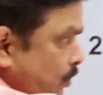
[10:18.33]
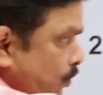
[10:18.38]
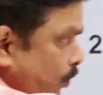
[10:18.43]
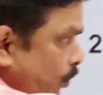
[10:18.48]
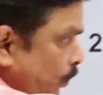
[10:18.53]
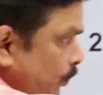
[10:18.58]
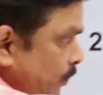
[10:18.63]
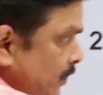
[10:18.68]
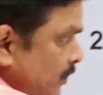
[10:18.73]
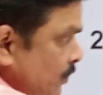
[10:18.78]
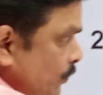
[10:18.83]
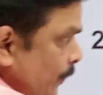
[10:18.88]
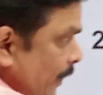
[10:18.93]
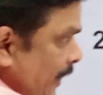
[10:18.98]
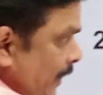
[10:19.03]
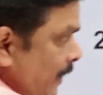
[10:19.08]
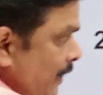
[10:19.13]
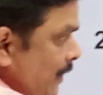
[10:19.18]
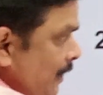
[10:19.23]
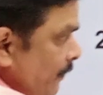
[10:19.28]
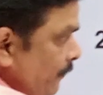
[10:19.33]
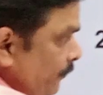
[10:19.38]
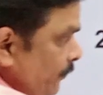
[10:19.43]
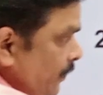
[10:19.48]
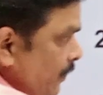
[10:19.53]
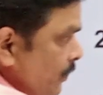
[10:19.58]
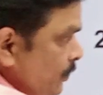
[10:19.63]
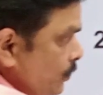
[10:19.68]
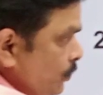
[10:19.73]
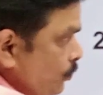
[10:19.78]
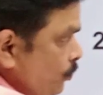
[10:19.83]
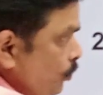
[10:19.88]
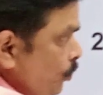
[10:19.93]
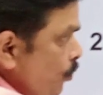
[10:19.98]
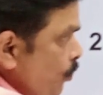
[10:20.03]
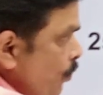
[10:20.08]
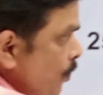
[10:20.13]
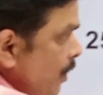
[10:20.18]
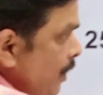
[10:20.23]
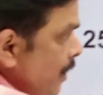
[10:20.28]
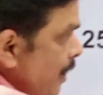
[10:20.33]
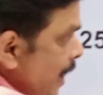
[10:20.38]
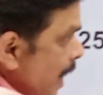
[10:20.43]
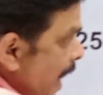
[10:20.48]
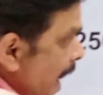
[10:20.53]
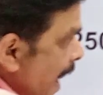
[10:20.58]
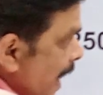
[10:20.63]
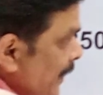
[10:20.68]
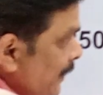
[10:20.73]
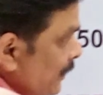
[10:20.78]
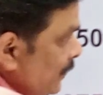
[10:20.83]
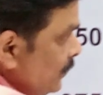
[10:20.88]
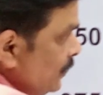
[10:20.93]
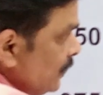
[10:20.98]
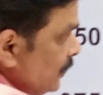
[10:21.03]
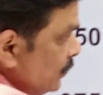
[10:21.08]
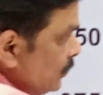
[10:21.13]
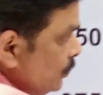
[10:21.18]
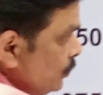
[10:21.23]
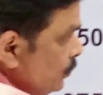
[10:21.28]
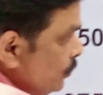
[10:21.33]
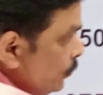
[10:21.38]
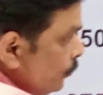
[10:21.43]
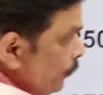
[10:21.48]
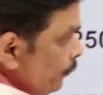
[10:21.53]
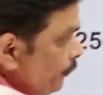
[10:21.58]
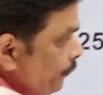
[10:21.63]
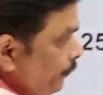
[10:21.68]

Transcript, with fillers: You know this one, these two and these two.